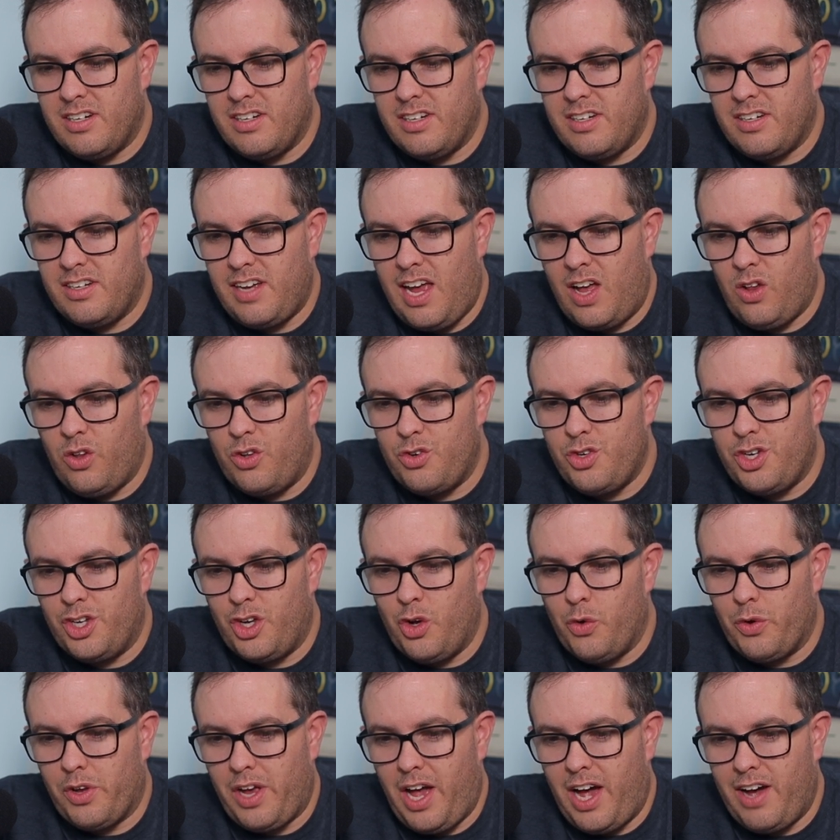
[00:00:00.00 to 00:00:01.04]
Elegy
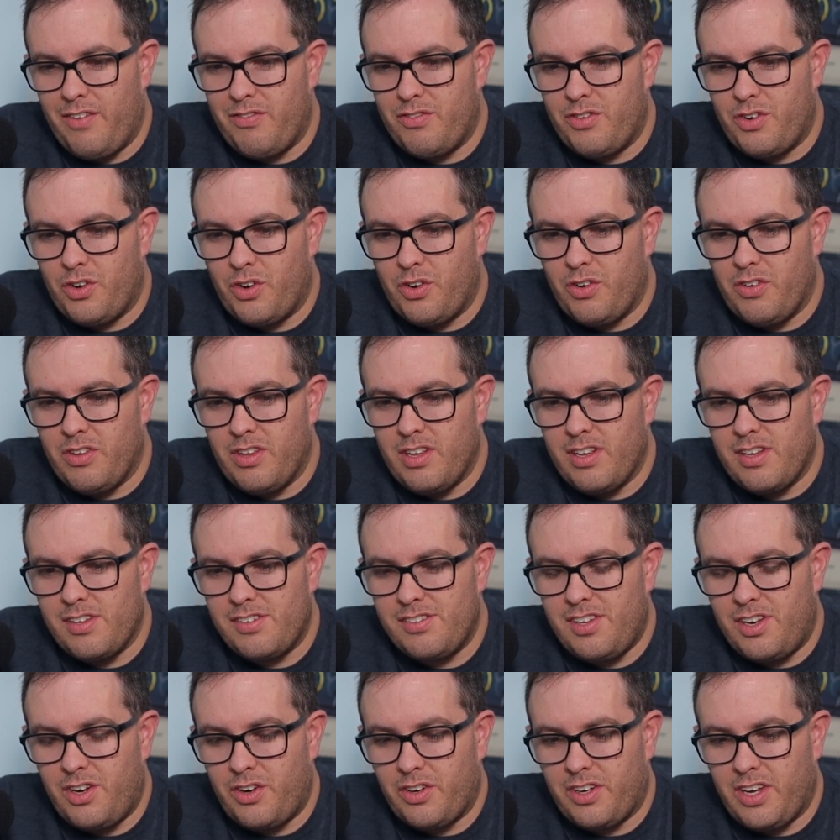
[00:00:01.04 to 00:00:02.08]
going after the
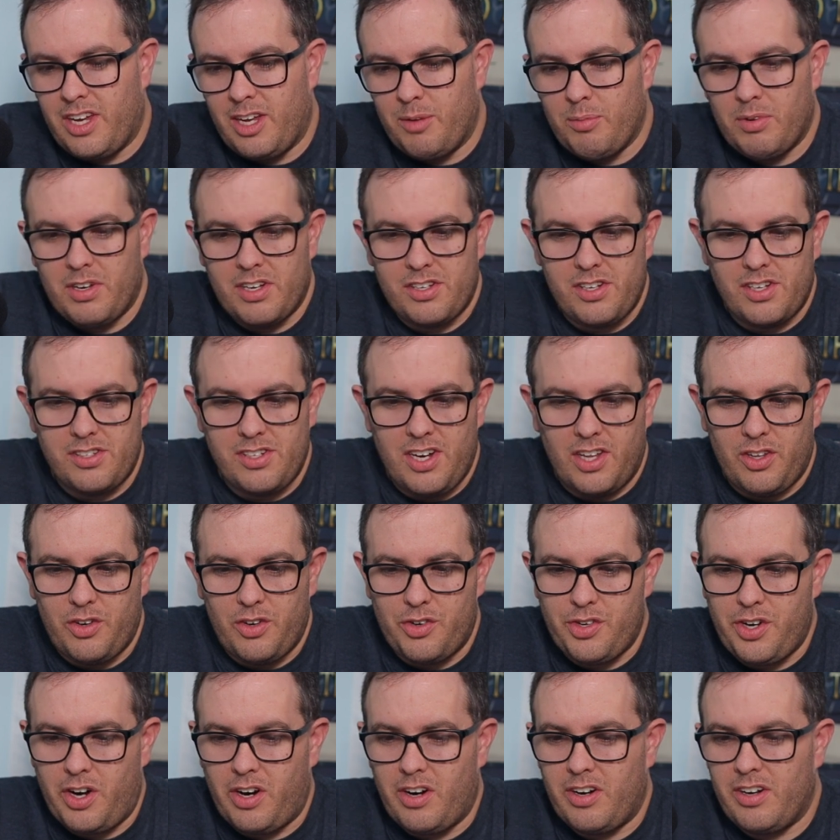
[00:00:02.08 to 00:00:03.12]
Cinder King, but it's just another
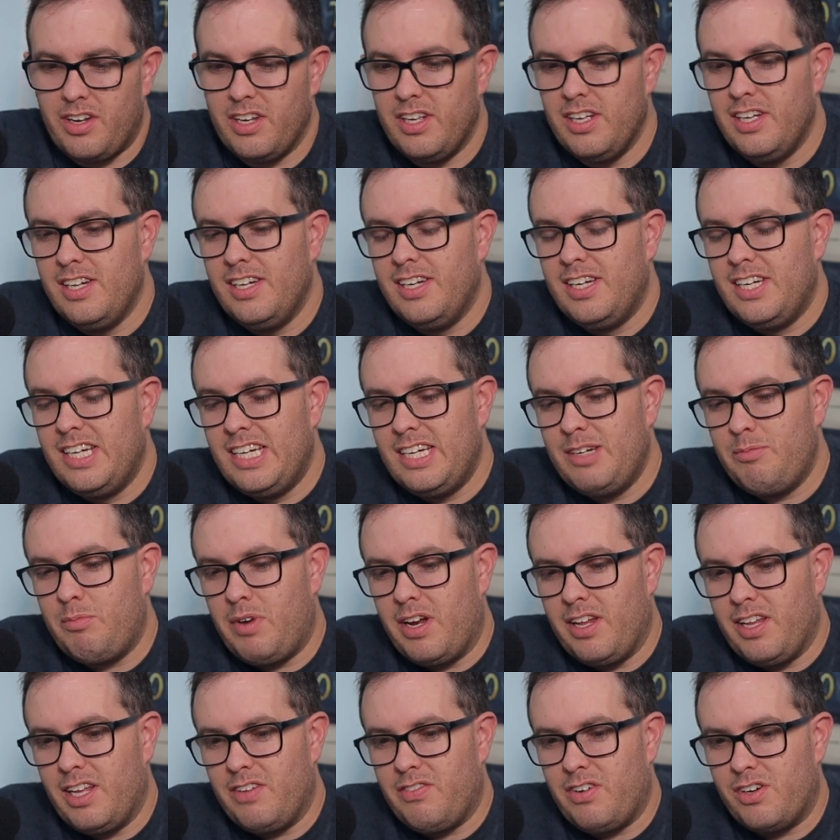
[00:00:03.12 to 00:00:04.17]
Charred. But I
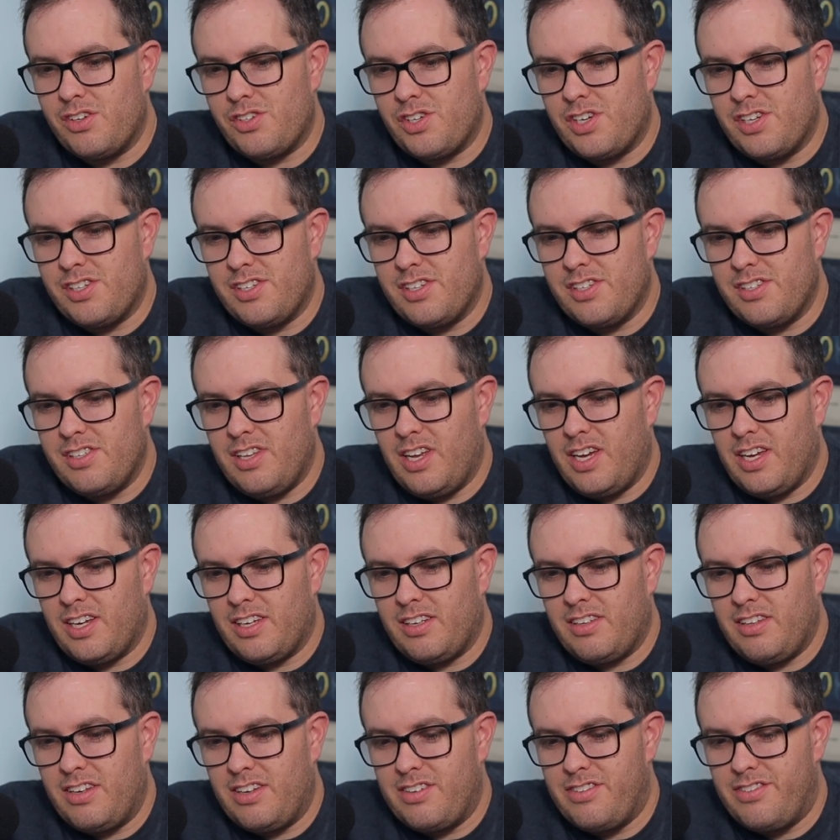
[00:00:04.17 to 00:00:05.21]
love how she's just like
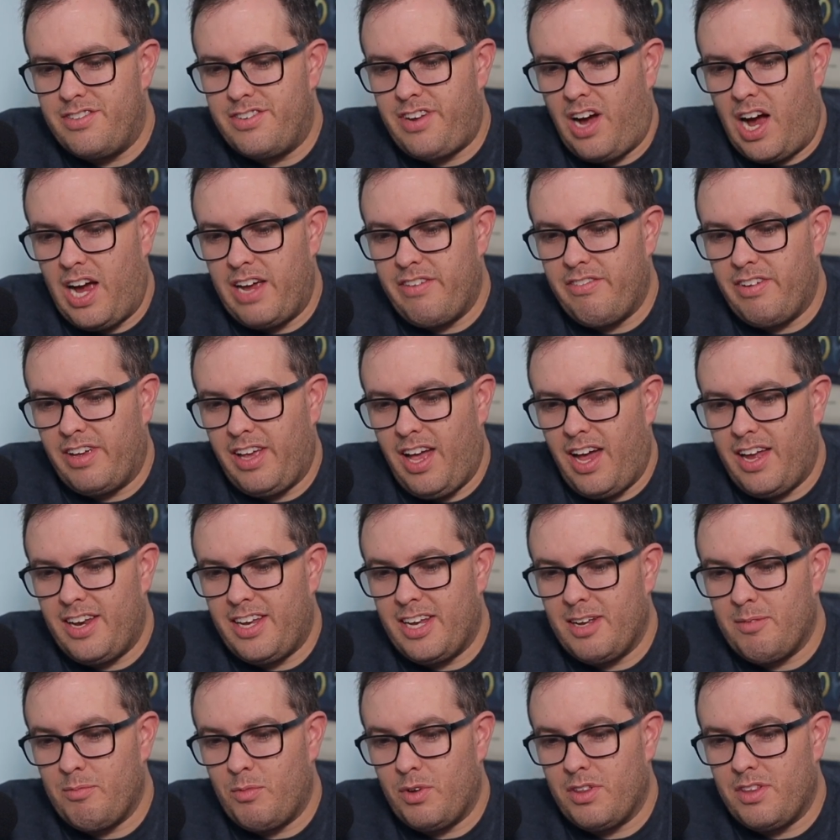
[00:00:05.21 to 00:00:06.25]
diving at
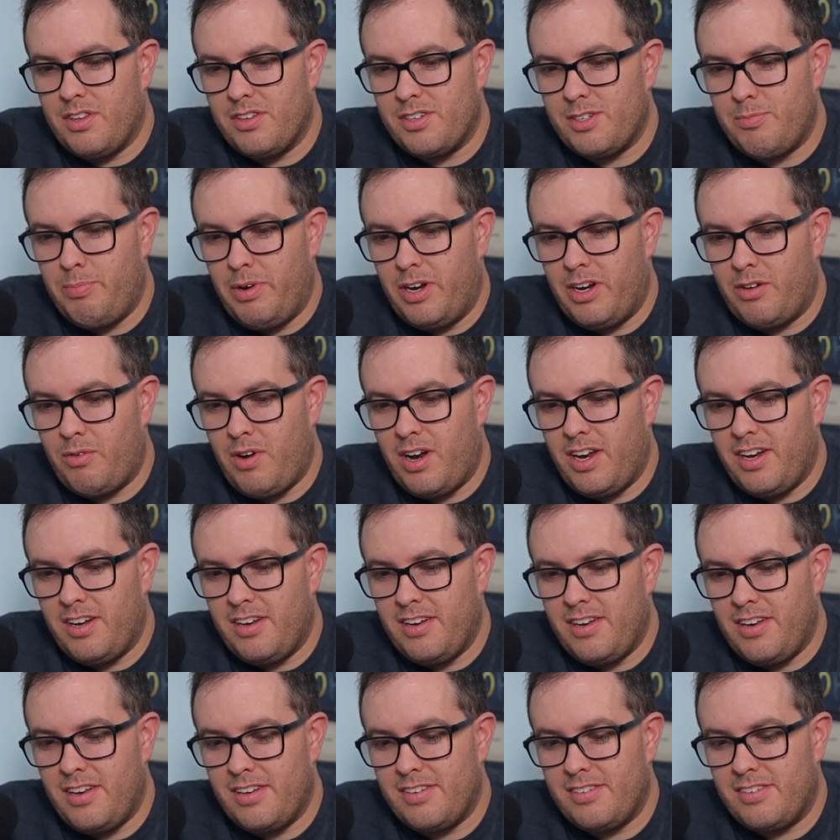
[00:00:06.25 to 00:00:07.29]
him with the spear, ready to
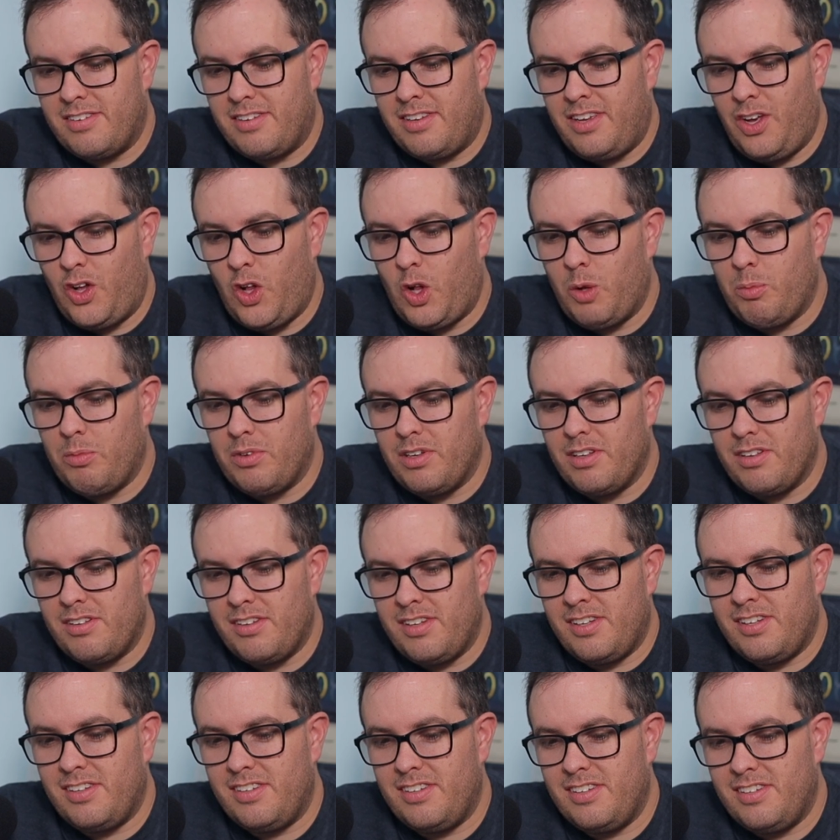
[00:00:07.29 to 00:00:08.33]
just kill him, and
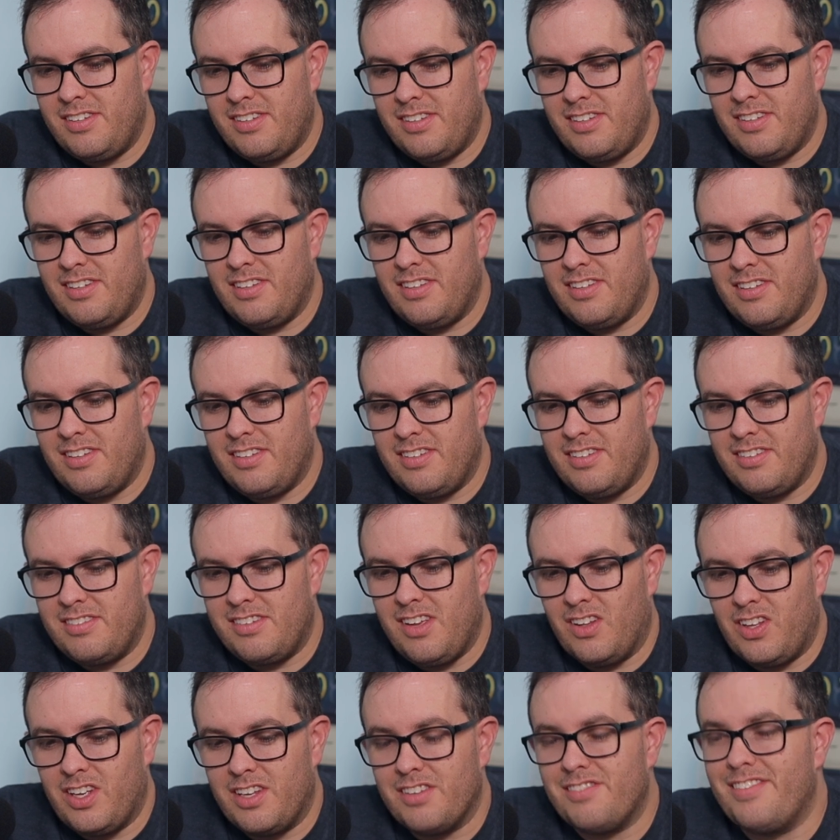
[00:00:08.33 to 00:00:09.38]

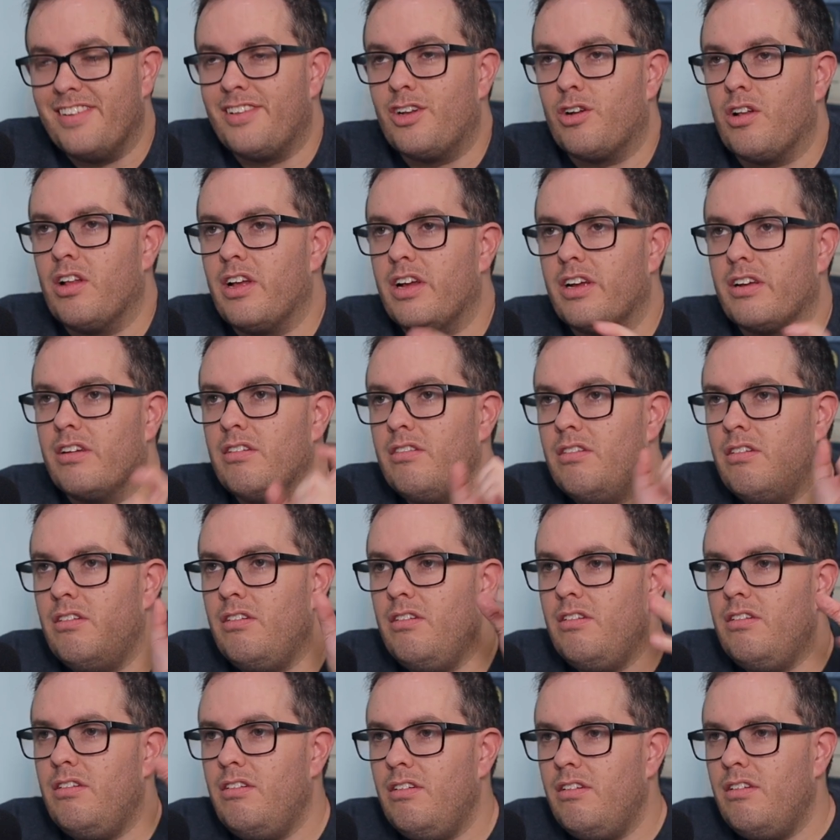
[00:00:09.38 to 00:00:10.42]
Zellion's sitting there like,
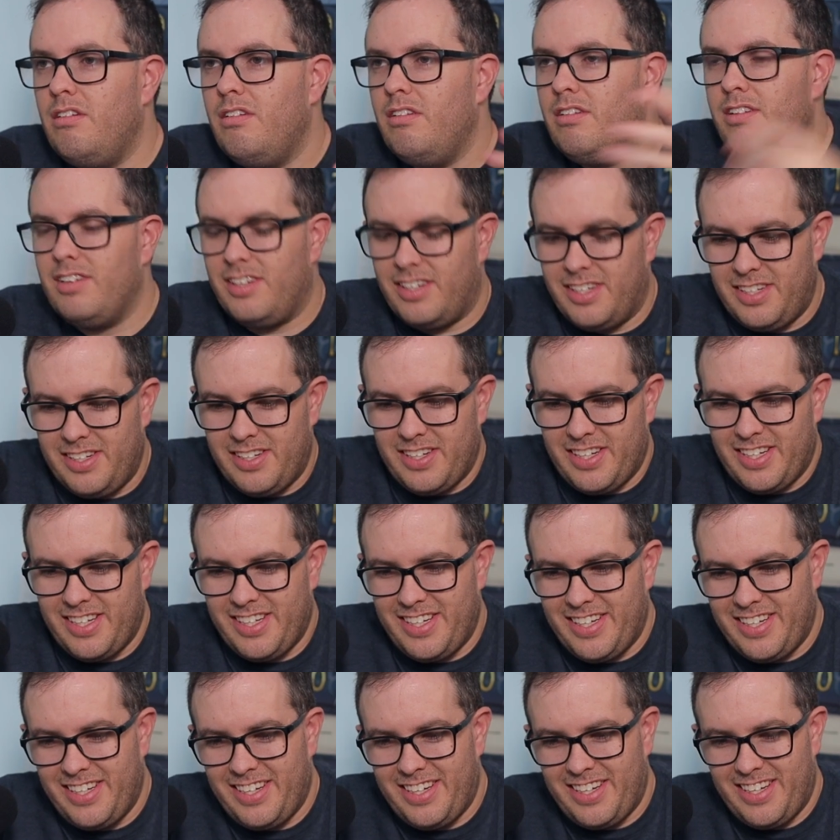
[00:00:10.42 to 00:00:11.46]
ugh.